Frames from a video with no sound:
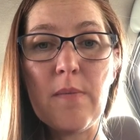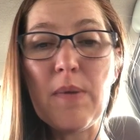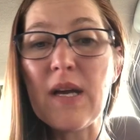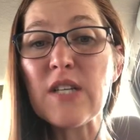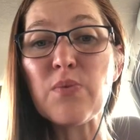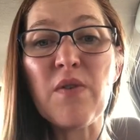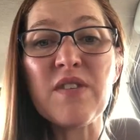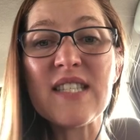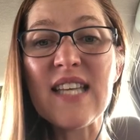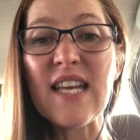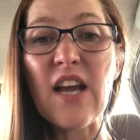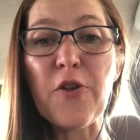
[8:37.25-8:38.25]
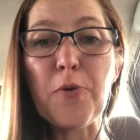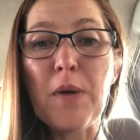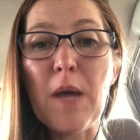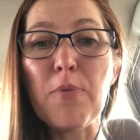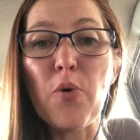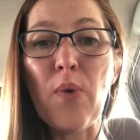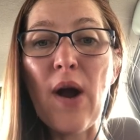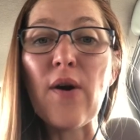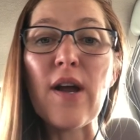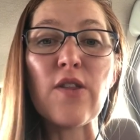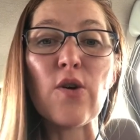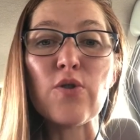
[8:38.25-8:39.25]
Because we've seen other people
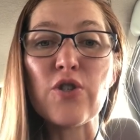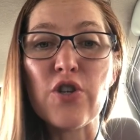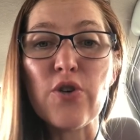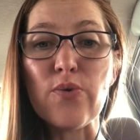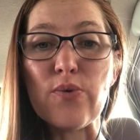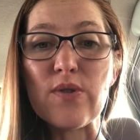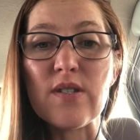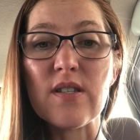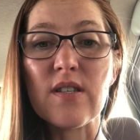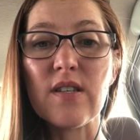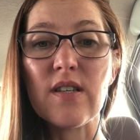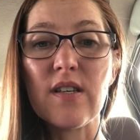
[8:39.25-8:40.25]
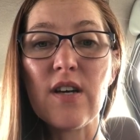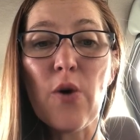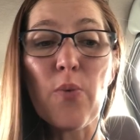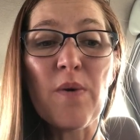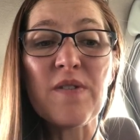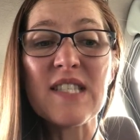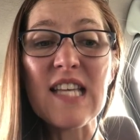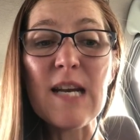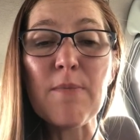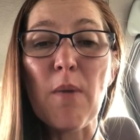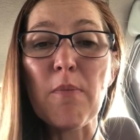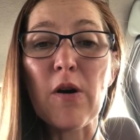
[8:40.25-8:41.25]
wearing those shoes. We've seen
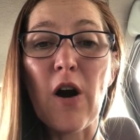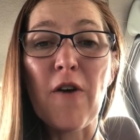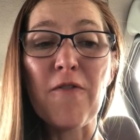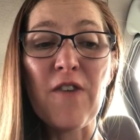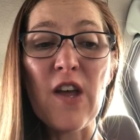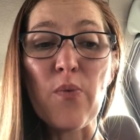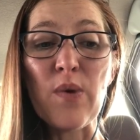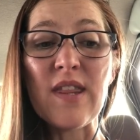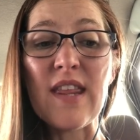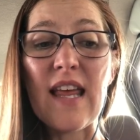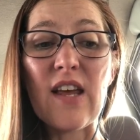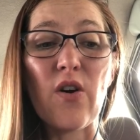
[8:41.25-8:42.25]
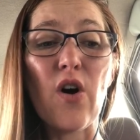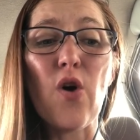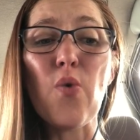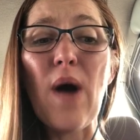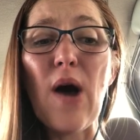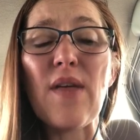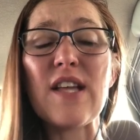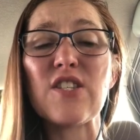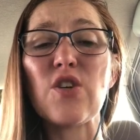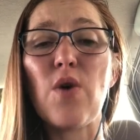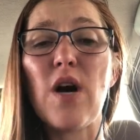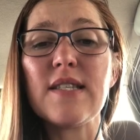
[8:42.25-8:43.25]
them on our feet. We think, oh wow, that's
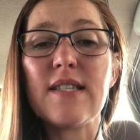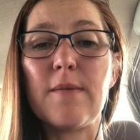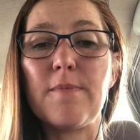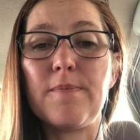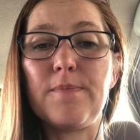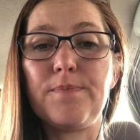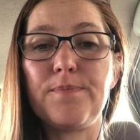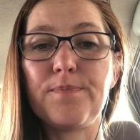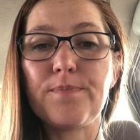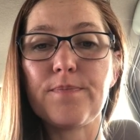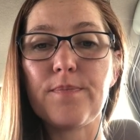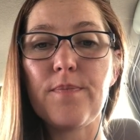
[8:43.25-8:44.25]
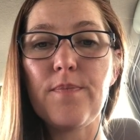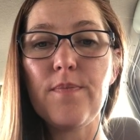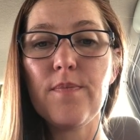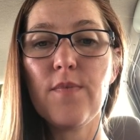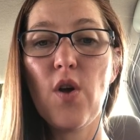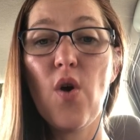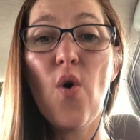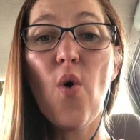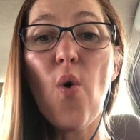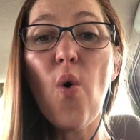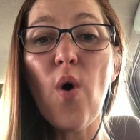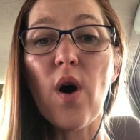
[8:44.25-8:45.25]
so awesome.
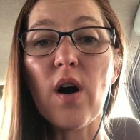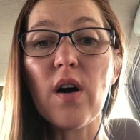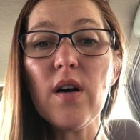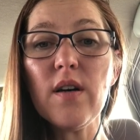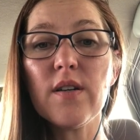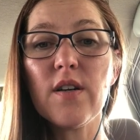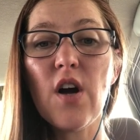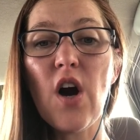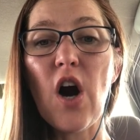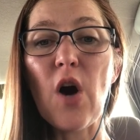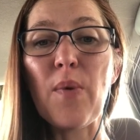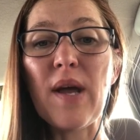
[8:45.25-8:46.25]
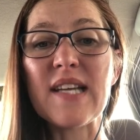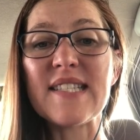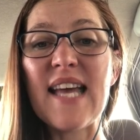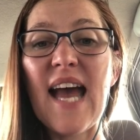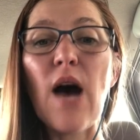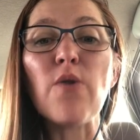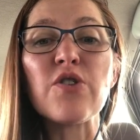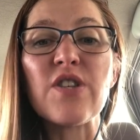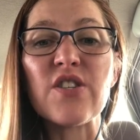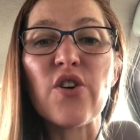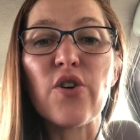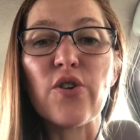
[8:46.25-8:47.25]
Or are we going to say, ouch,
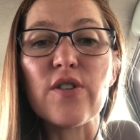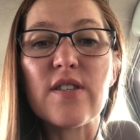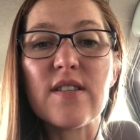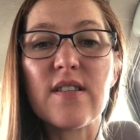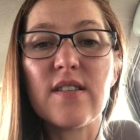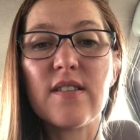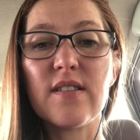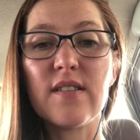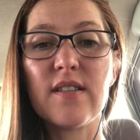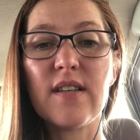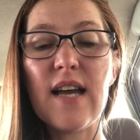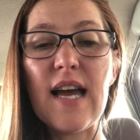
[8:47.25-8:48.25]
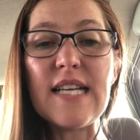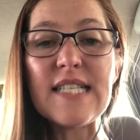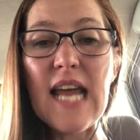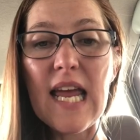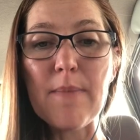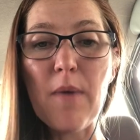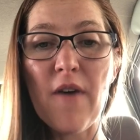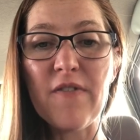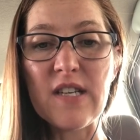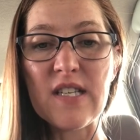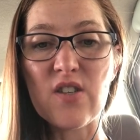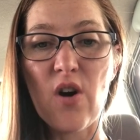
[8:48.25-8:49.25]
this hurts, and take them off
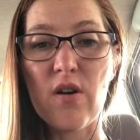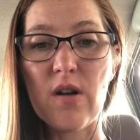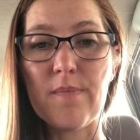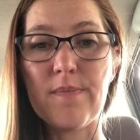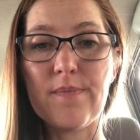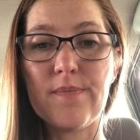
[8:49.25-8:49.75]
and discard them?